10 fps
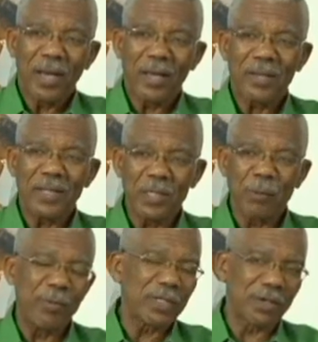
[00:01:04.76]
And East
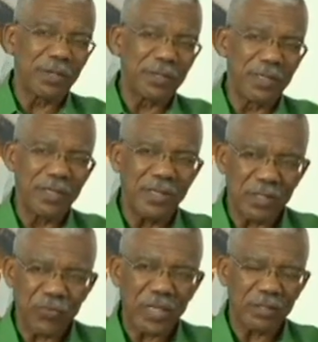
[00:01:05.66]
Berbice quarantine
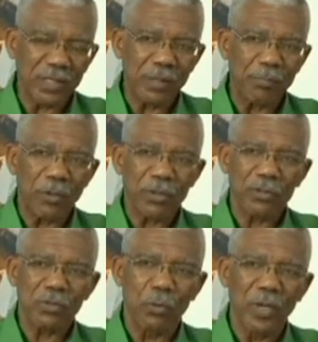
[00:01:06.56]
is right on that border.
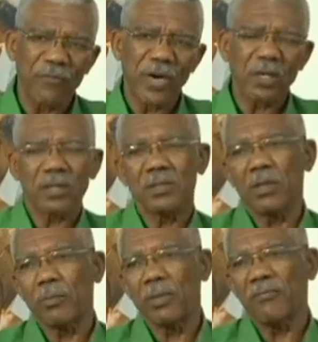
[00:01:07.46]
So we are very
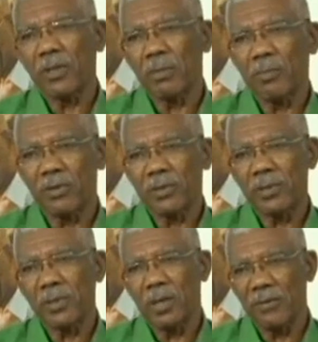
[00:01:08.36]
concerned about the
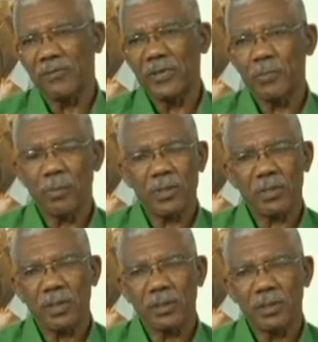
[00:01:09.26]
vulnerability of East Berbice
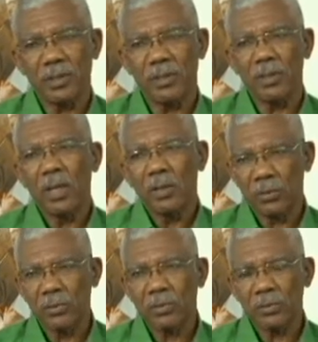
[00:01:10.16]
quarantine
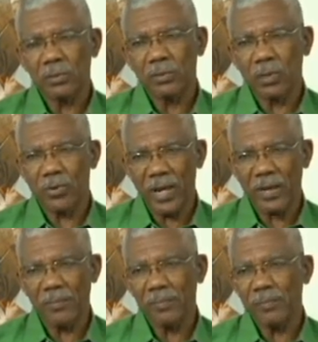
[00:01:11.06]
to
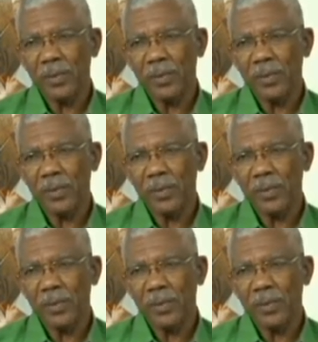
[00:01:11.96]
crime.